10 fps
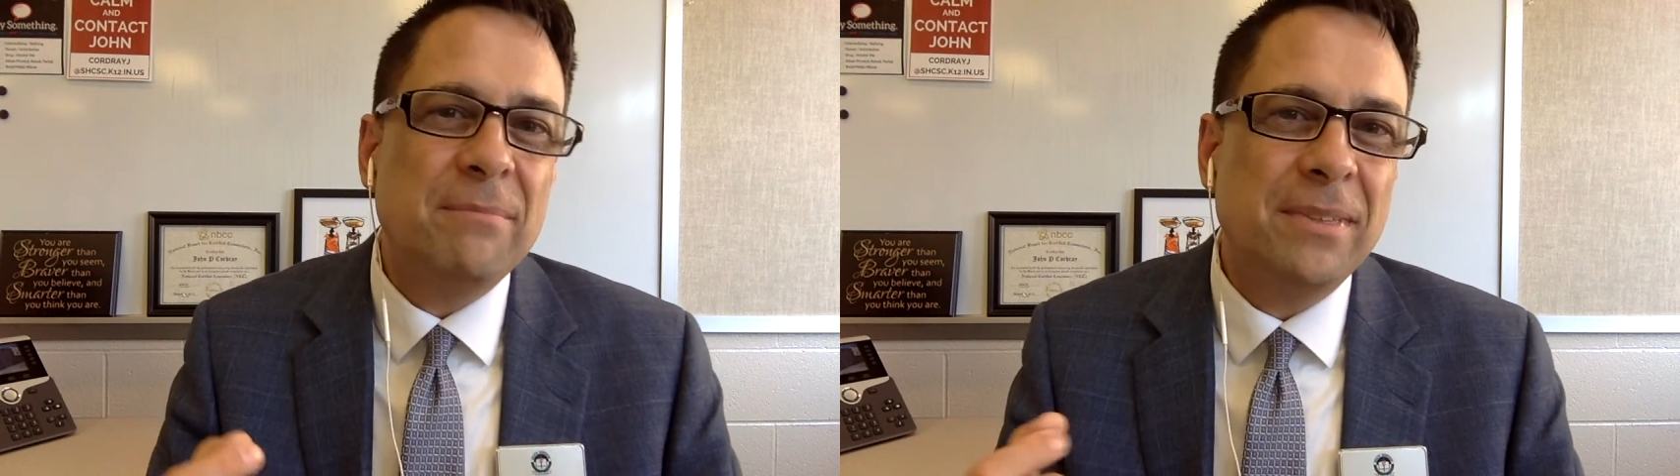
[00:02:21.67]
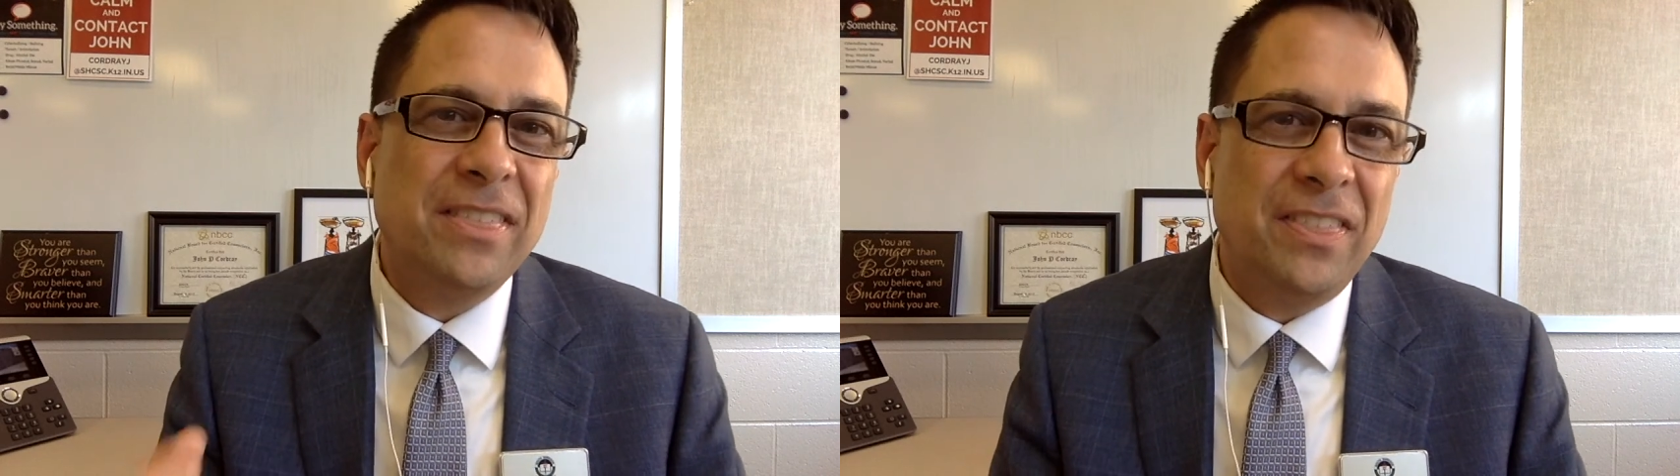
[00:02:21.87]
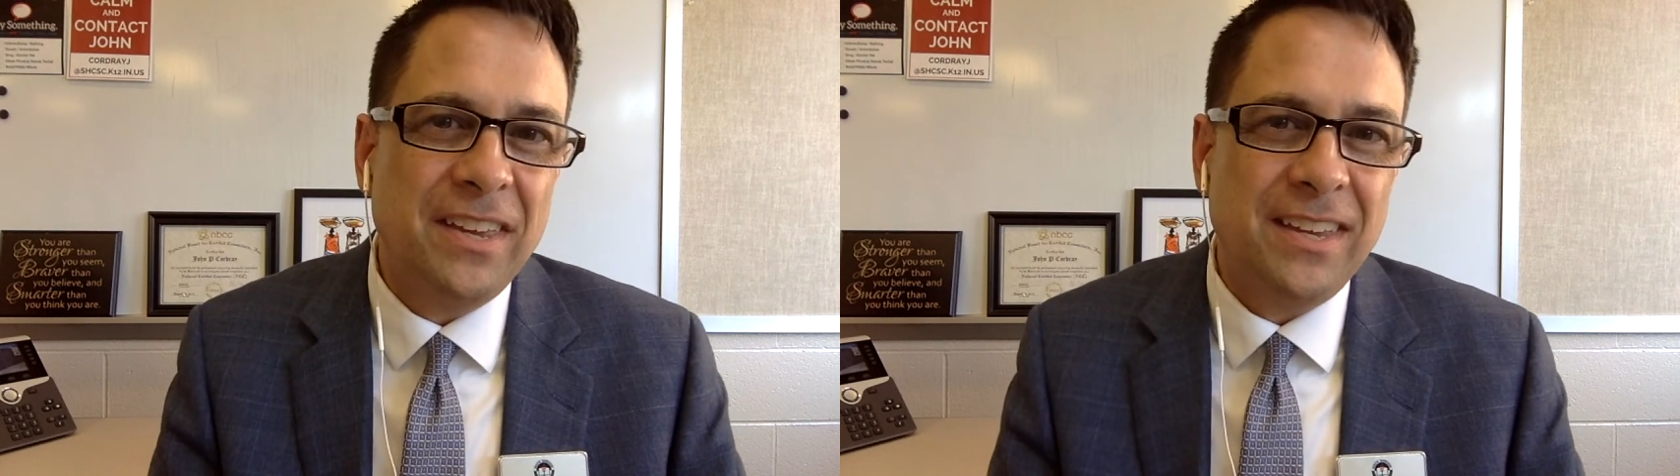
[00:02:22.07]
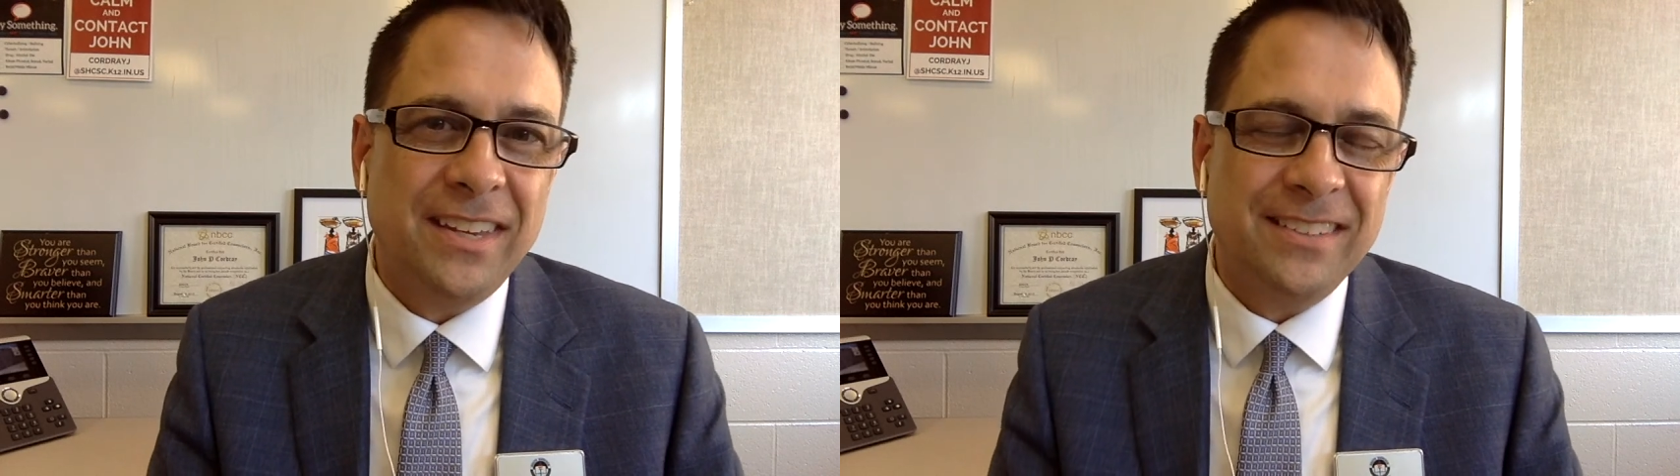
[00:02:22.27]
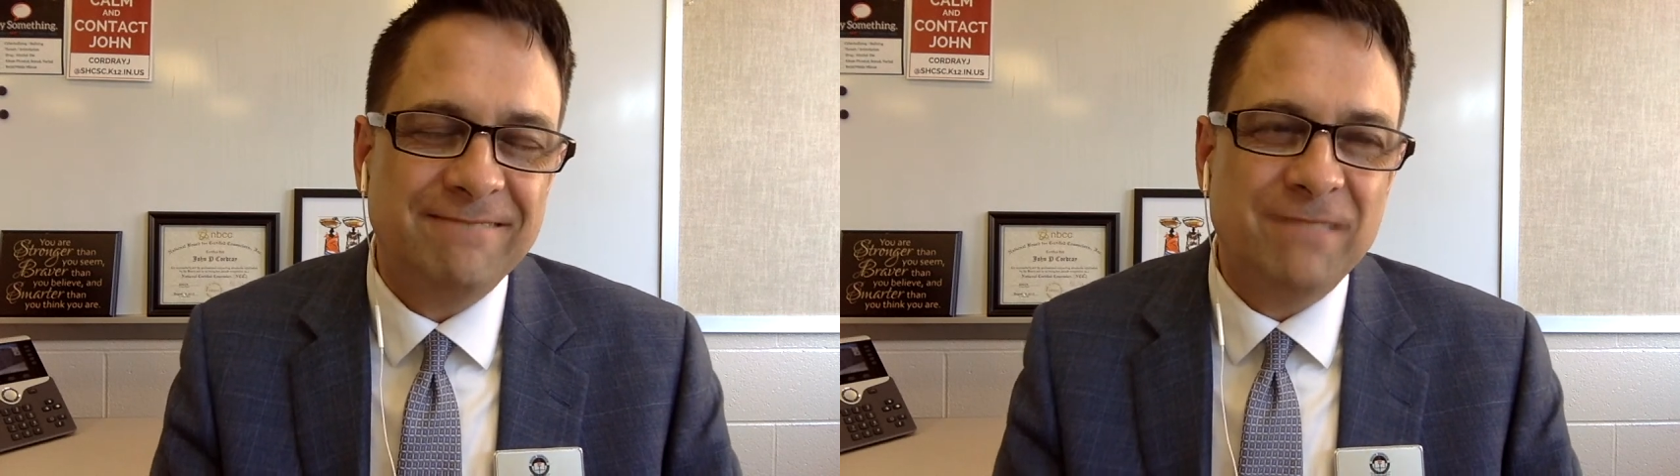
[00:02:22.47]
been
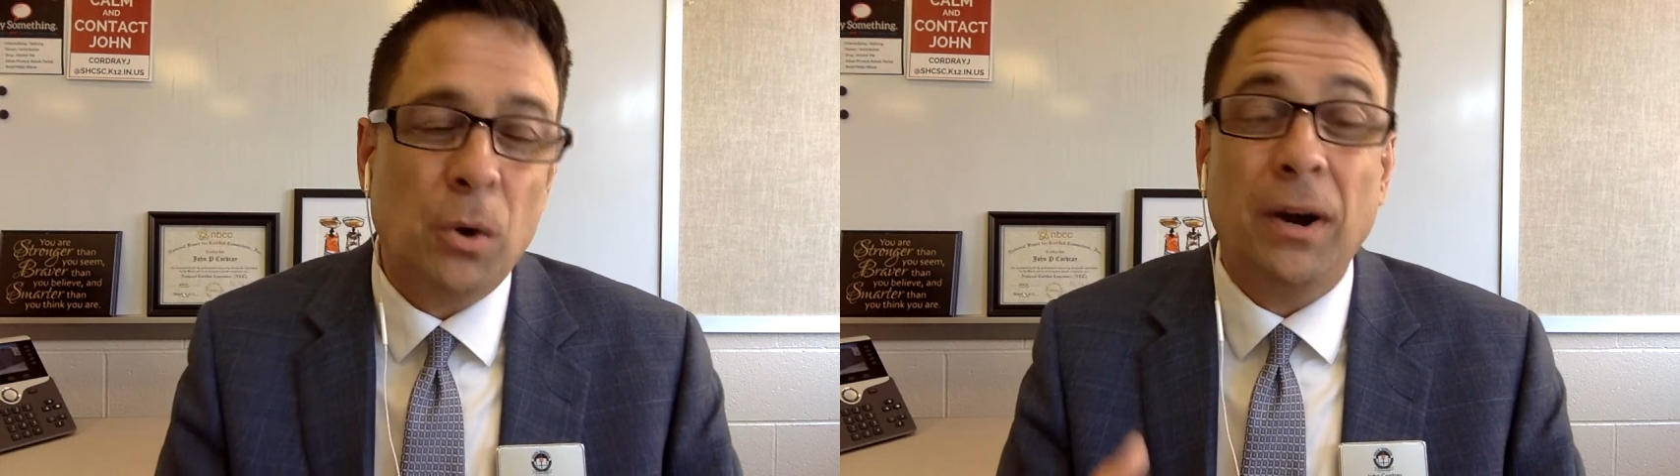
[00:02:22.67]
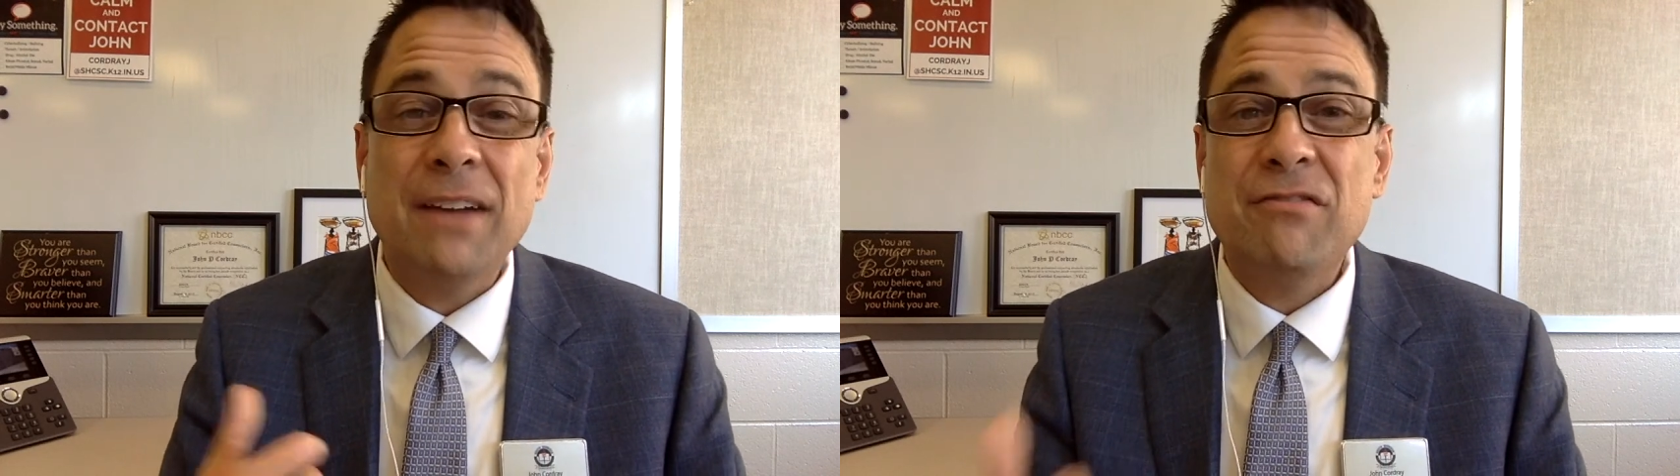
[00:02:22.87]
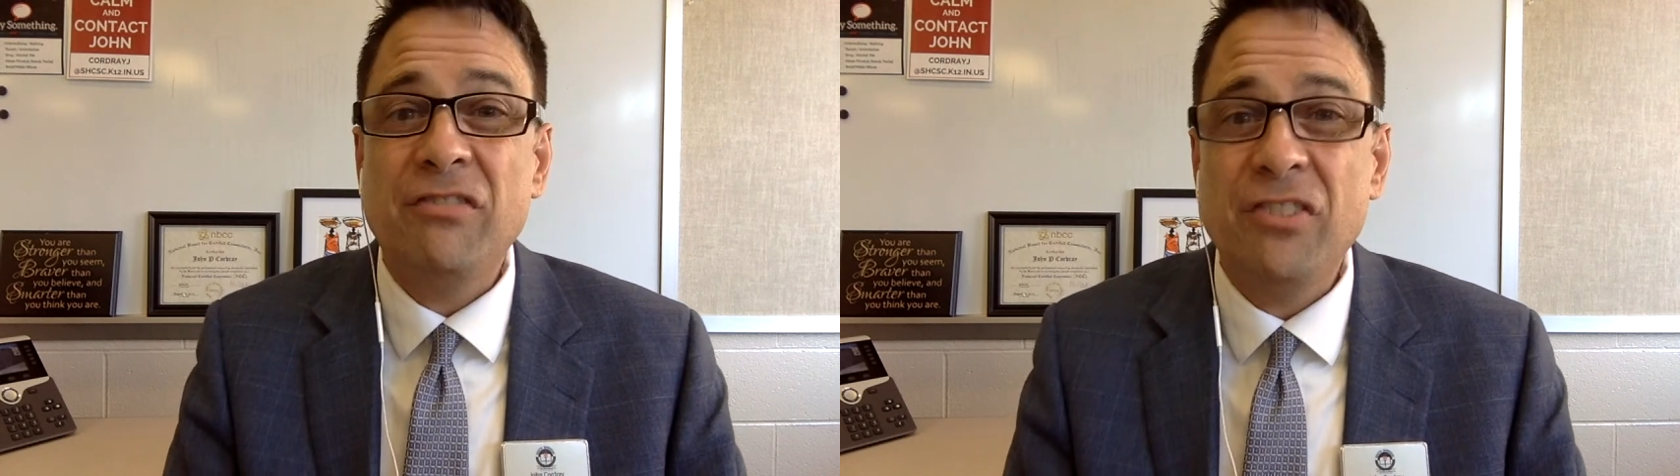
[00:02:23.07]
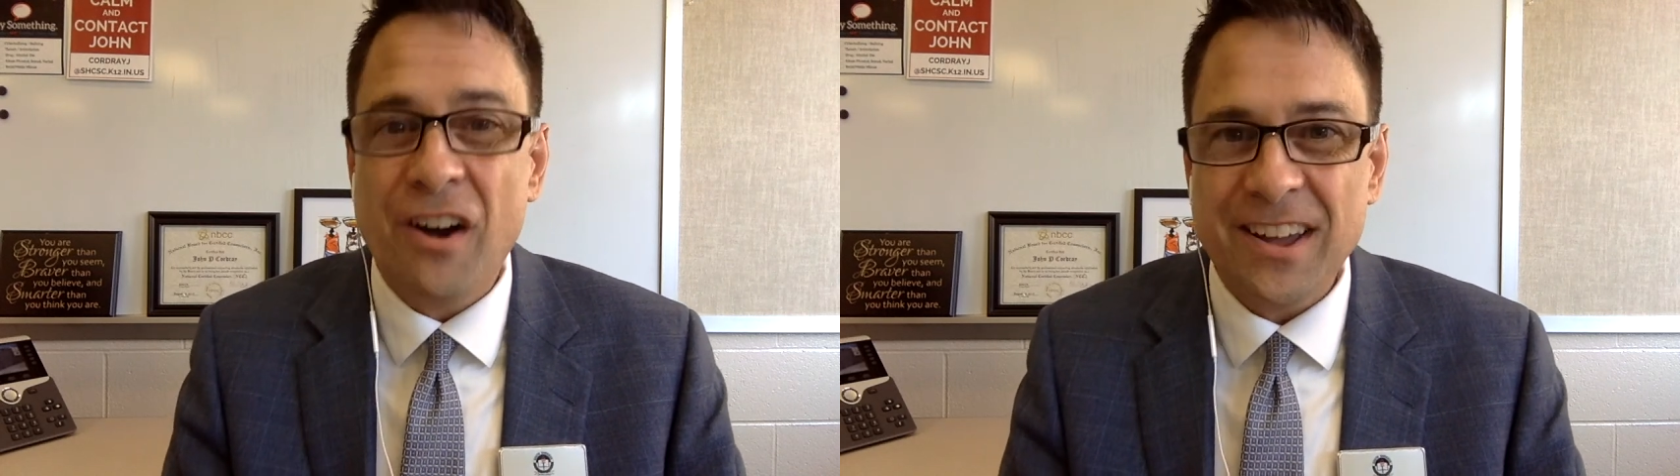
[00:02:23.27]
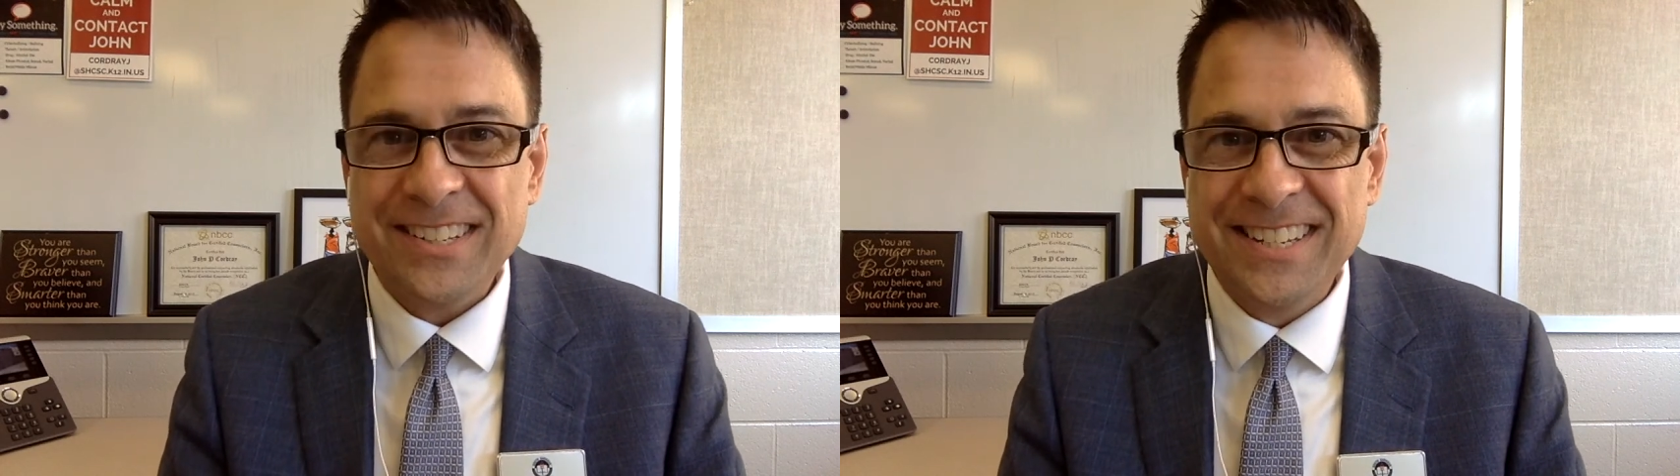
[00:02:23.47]
thinking or have
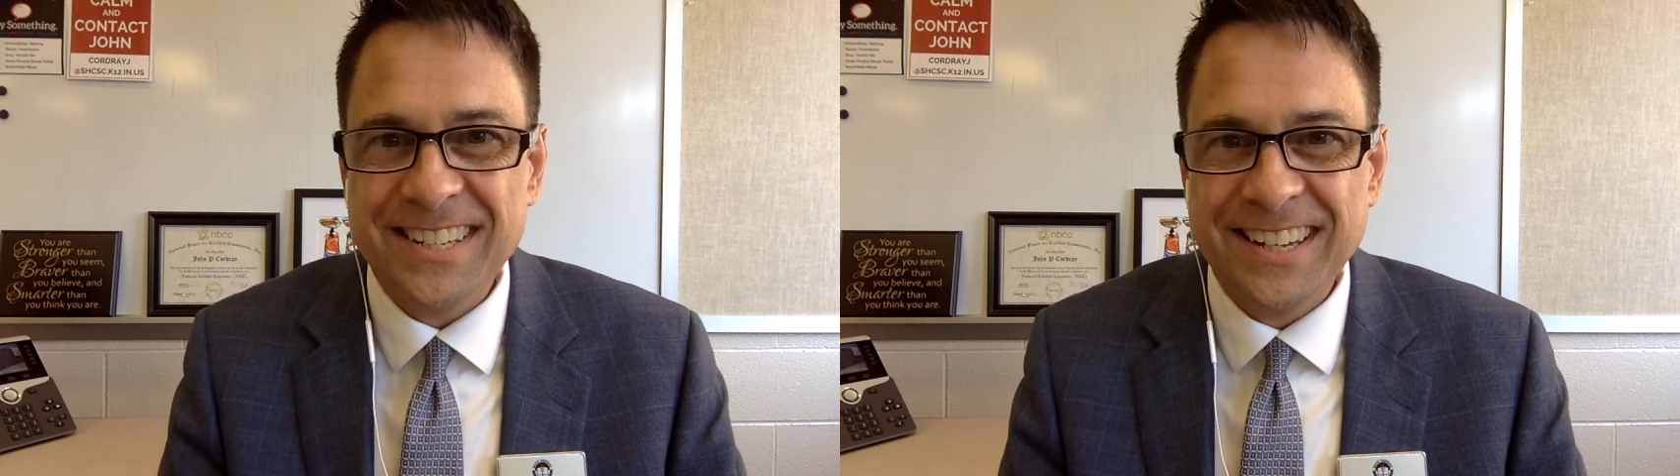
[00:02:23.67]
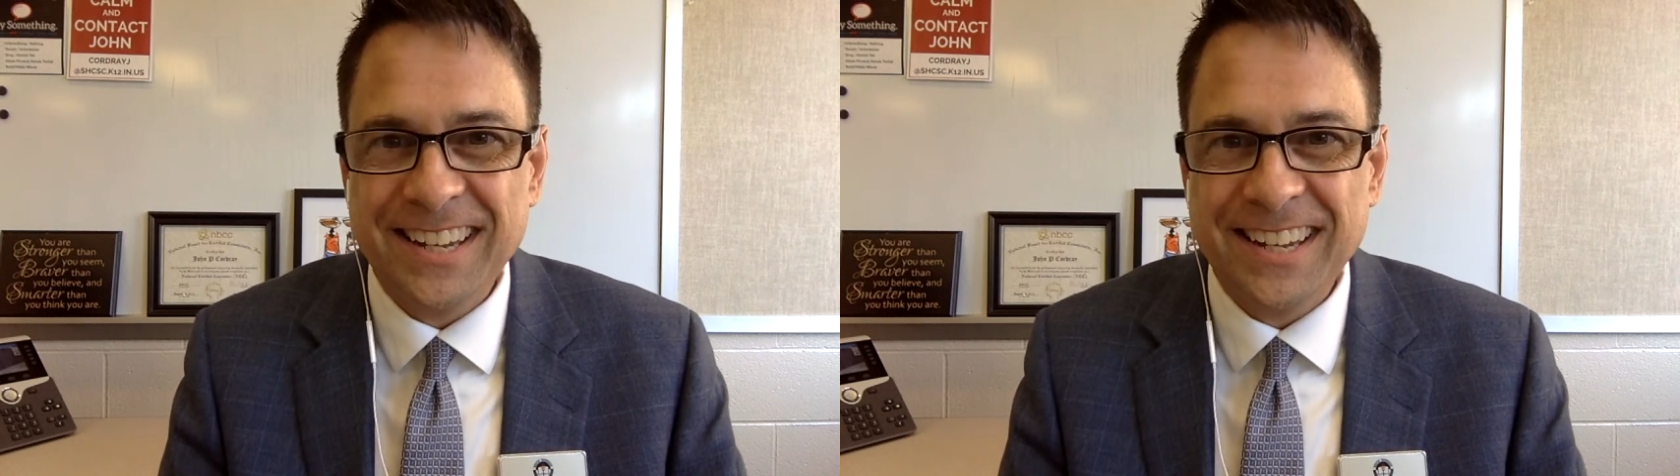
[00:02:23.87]
thought.